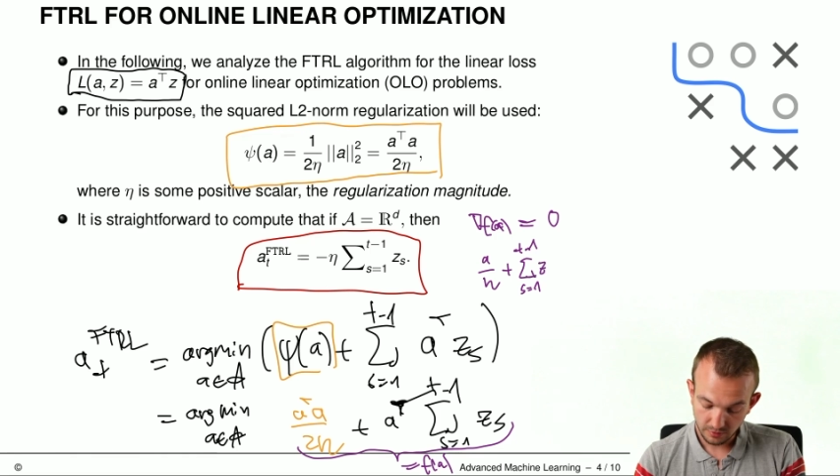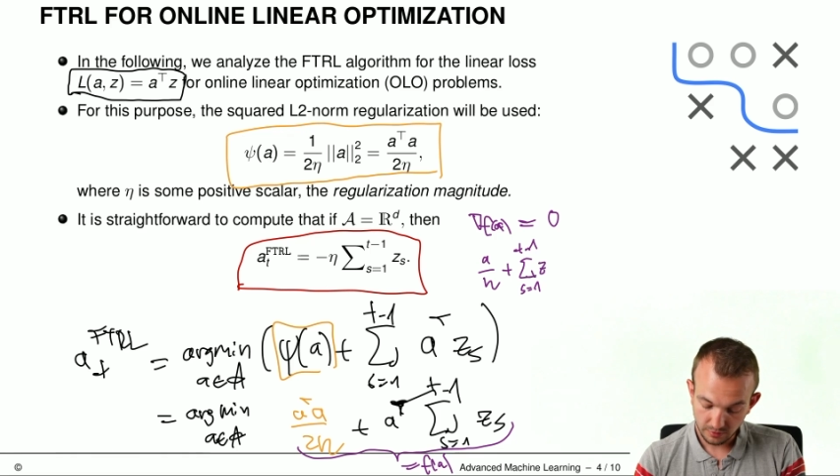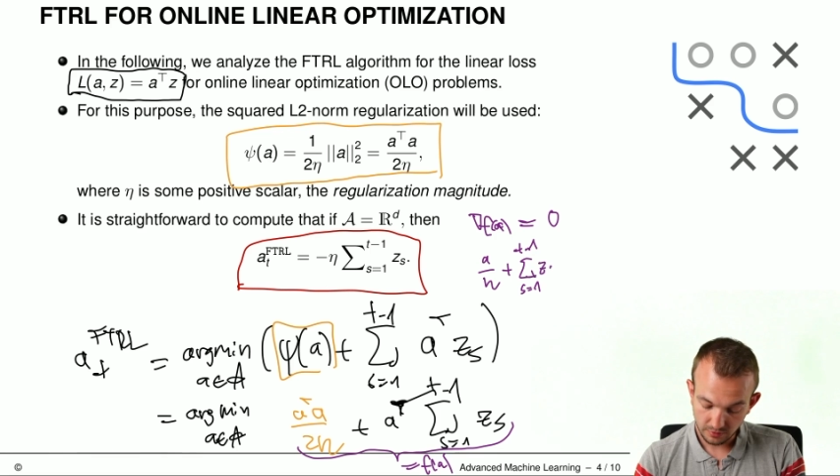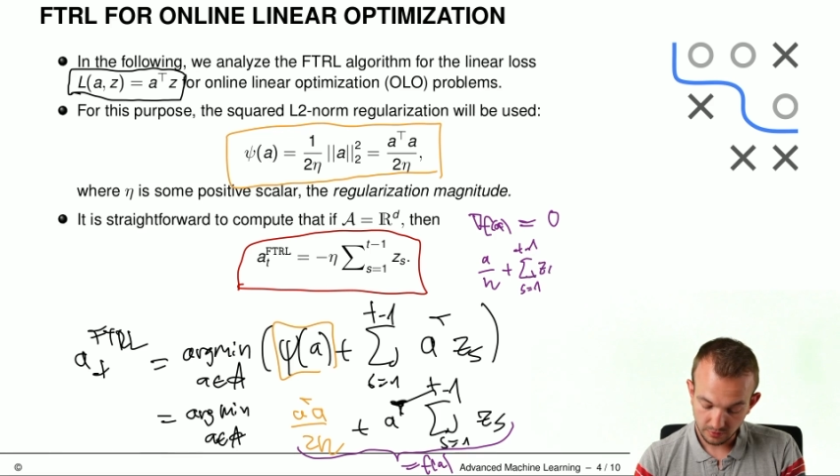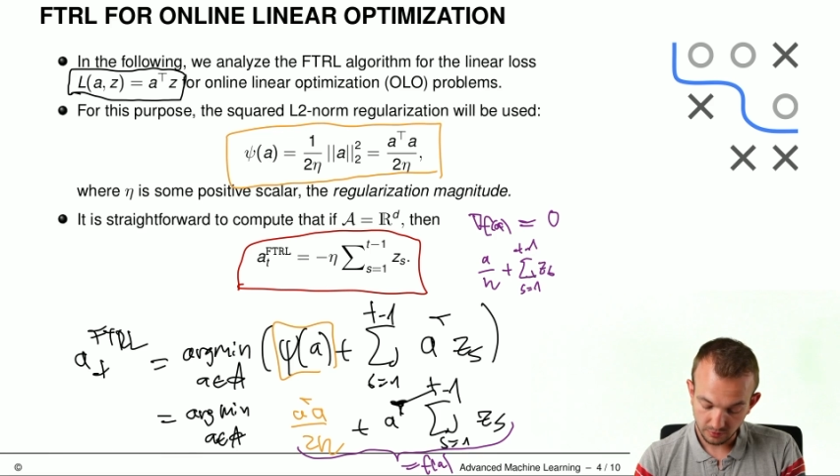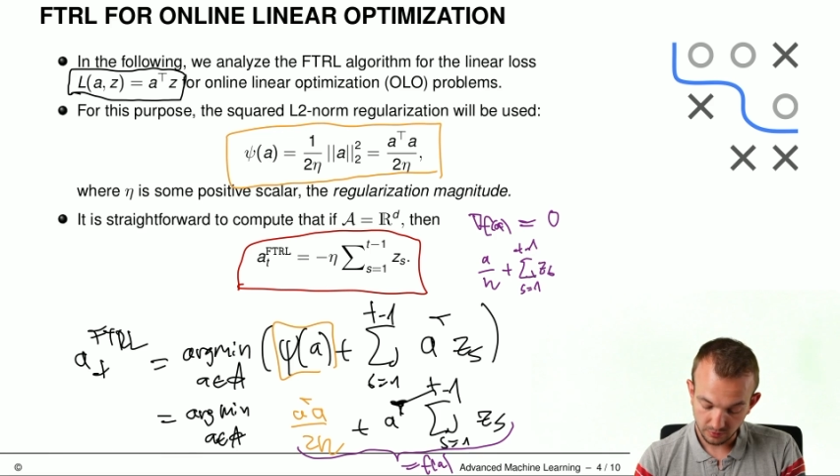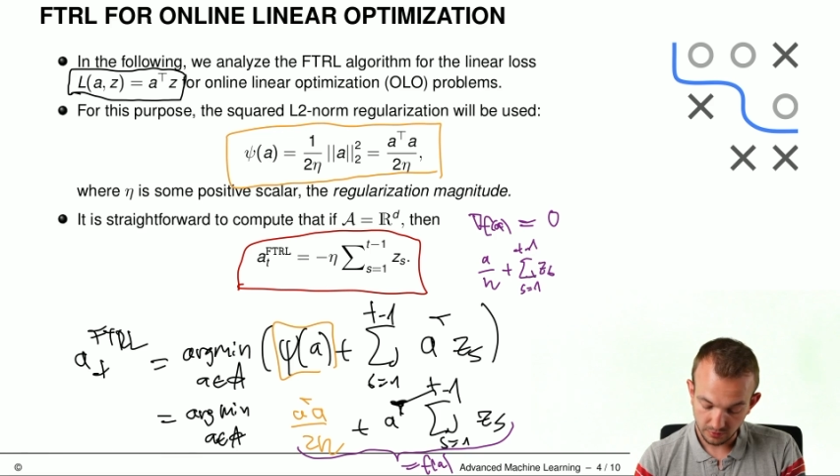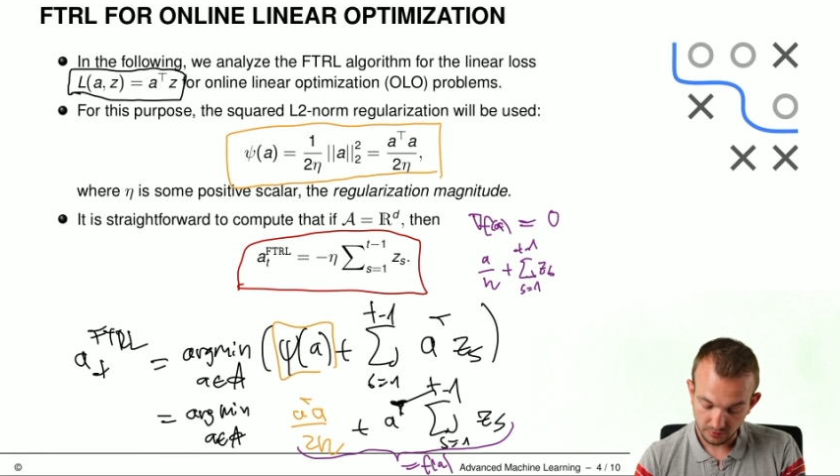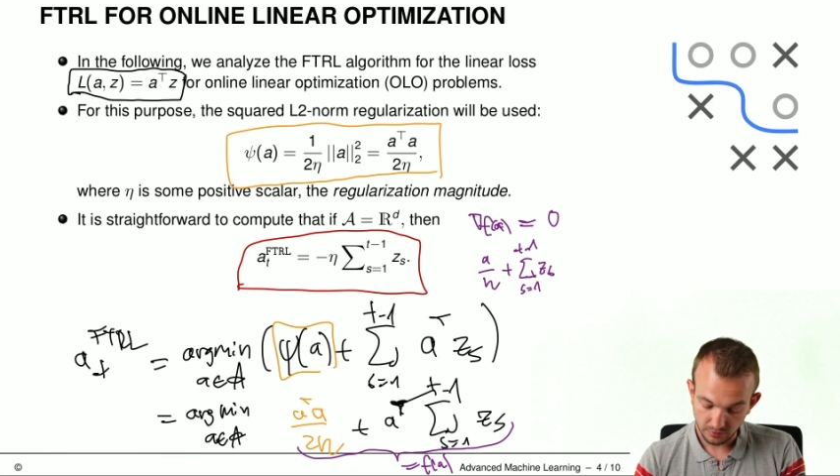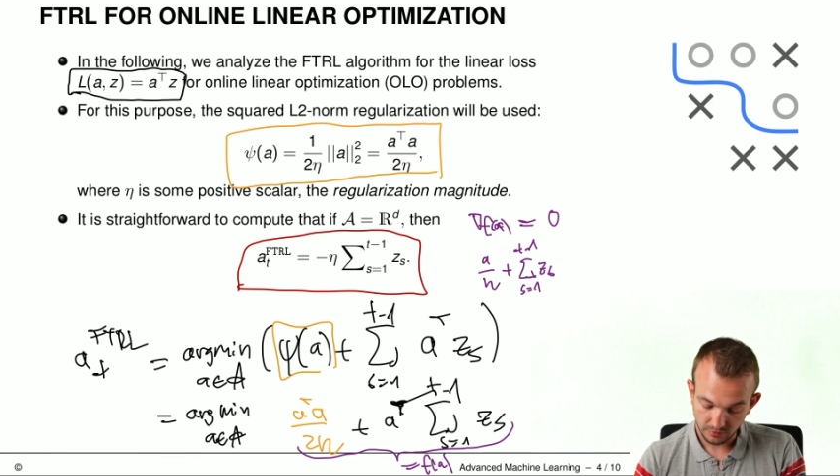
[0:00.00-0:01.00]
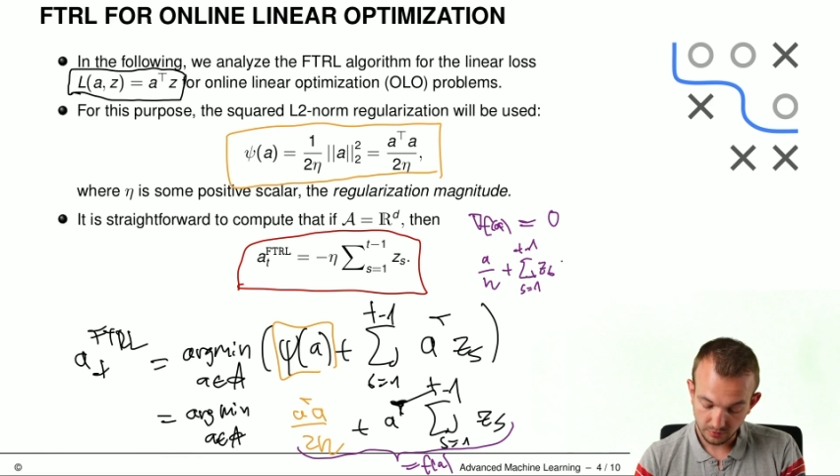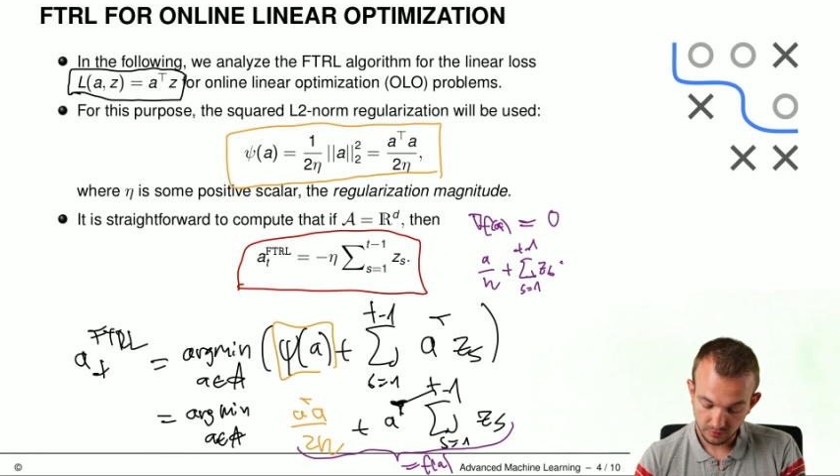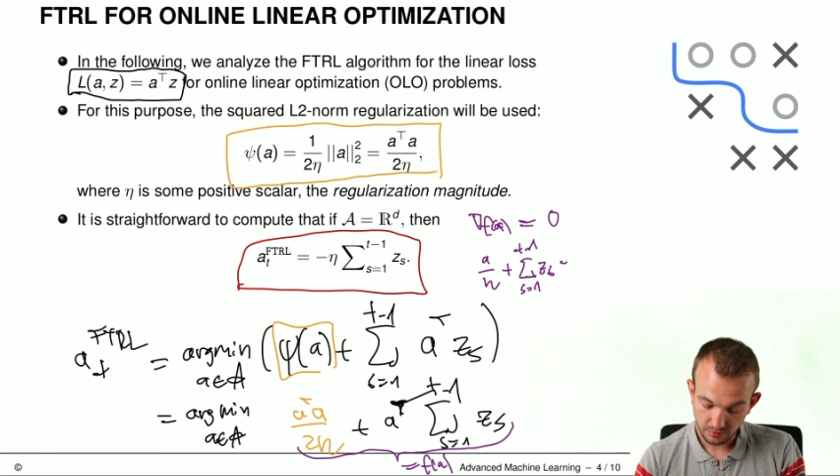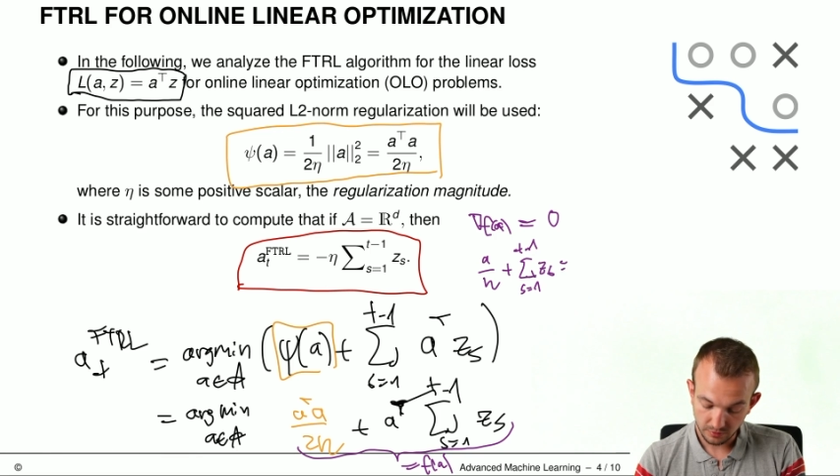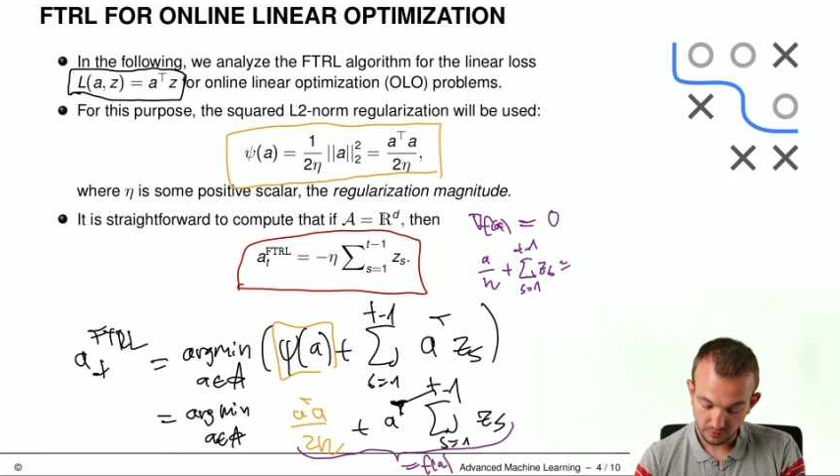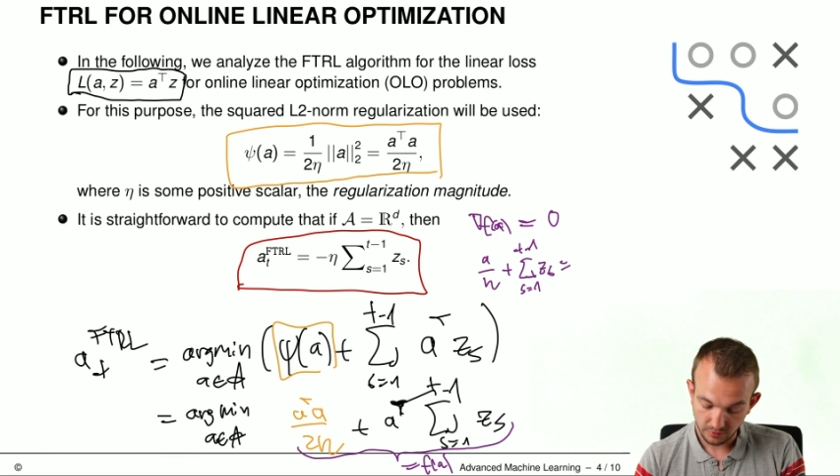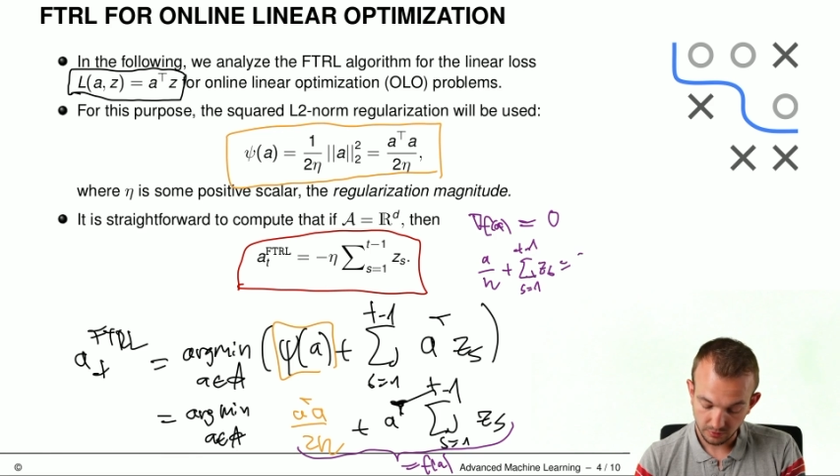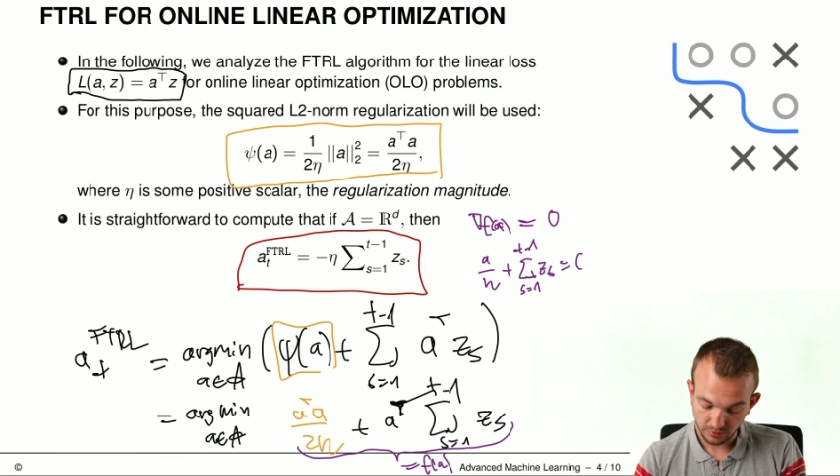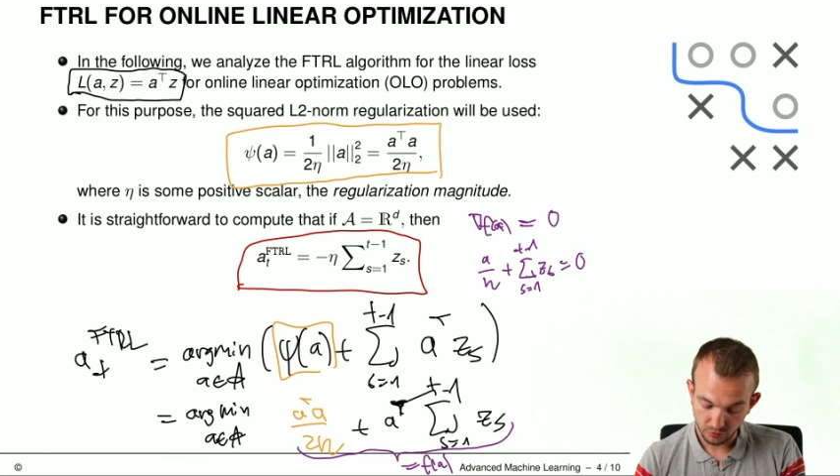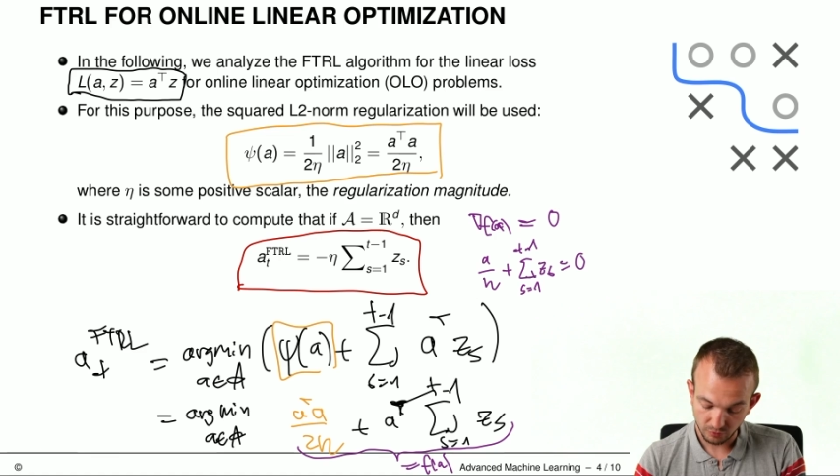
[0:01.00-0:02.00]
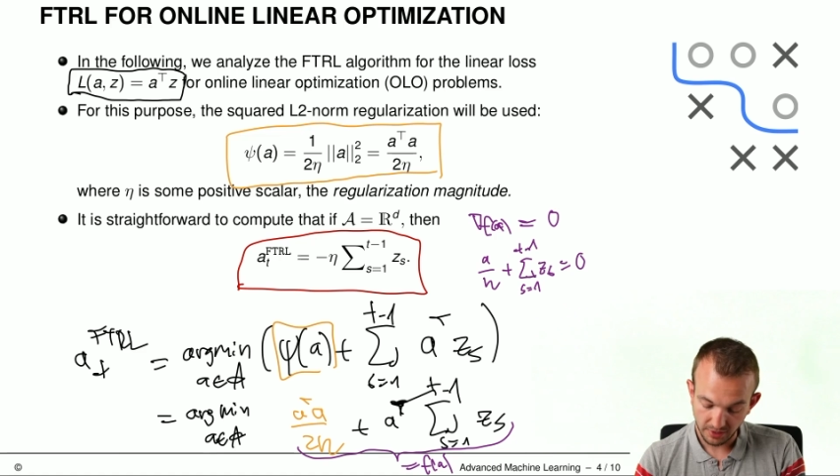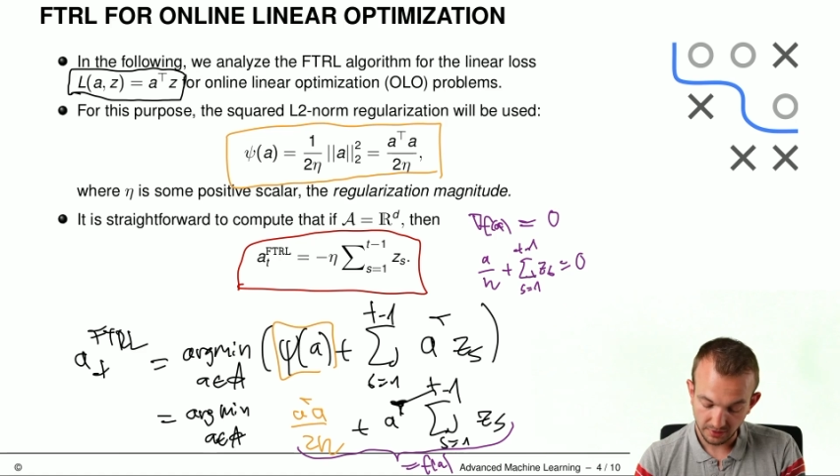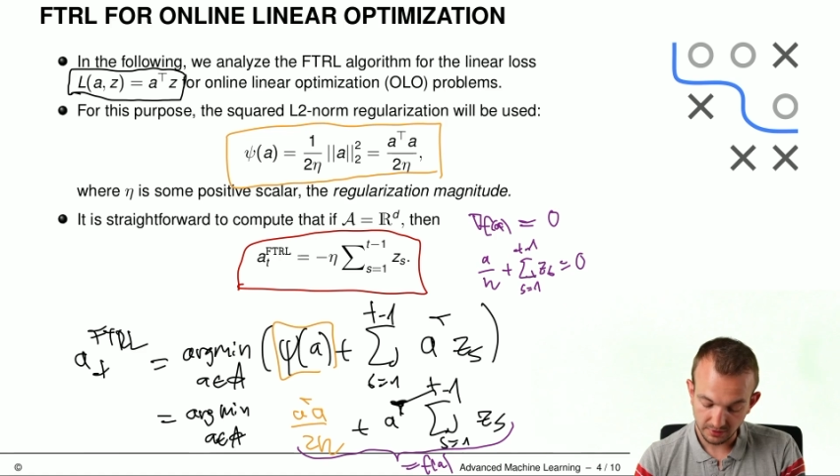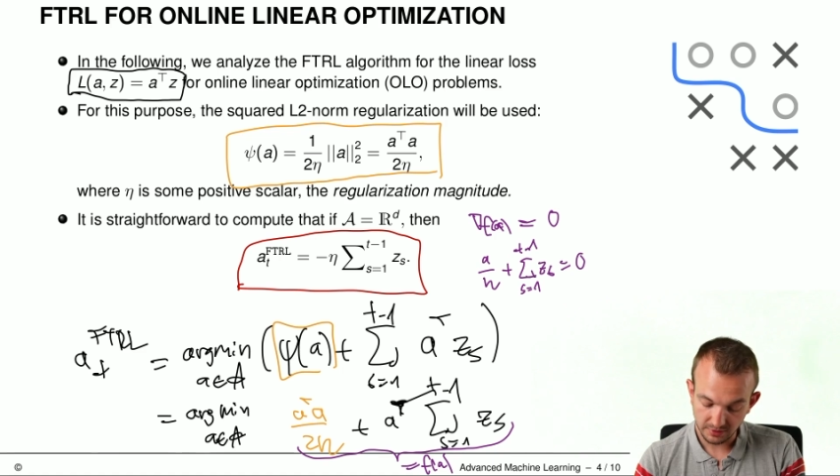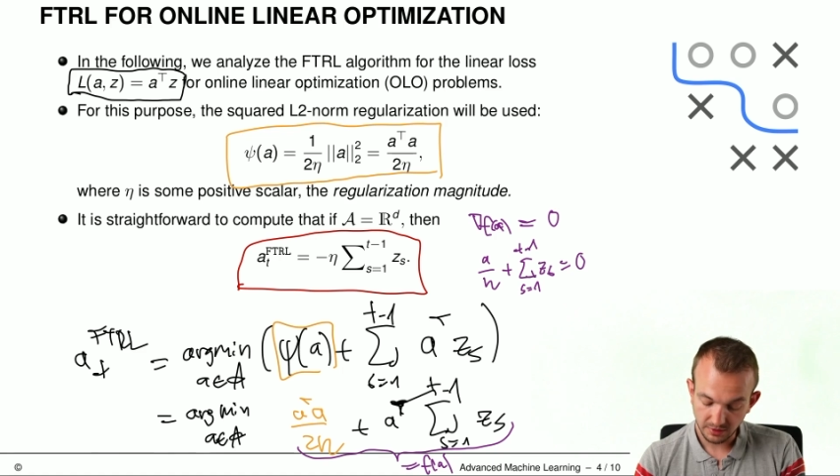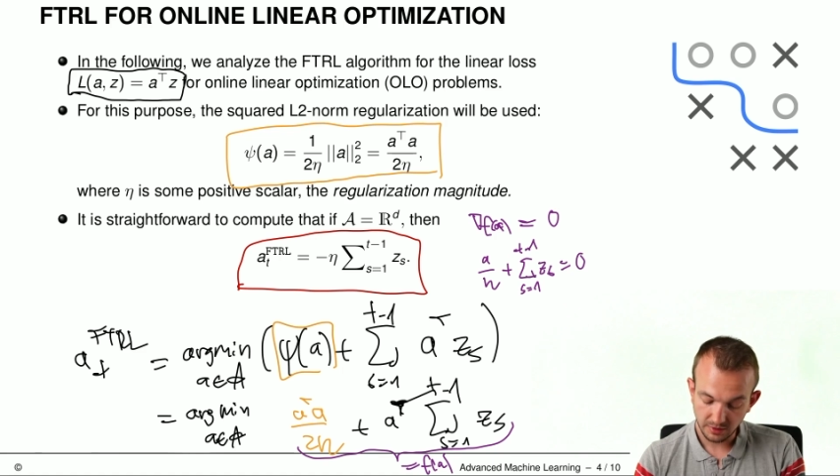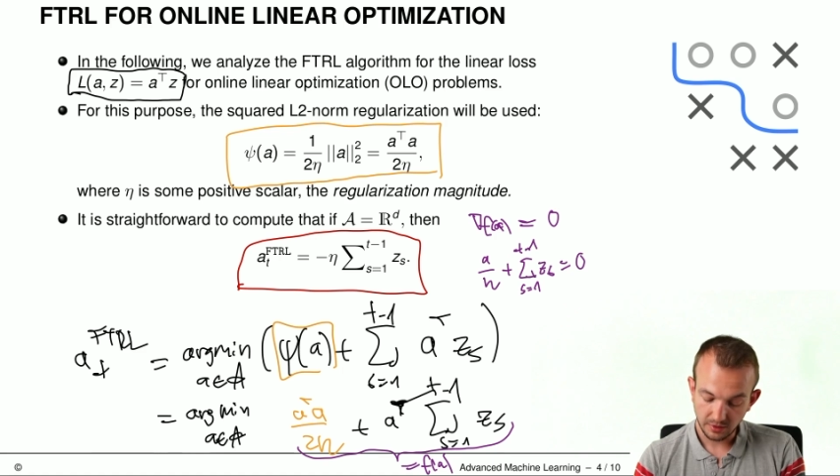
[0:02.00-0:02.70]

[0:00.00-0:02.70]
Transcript: so the linear term remains.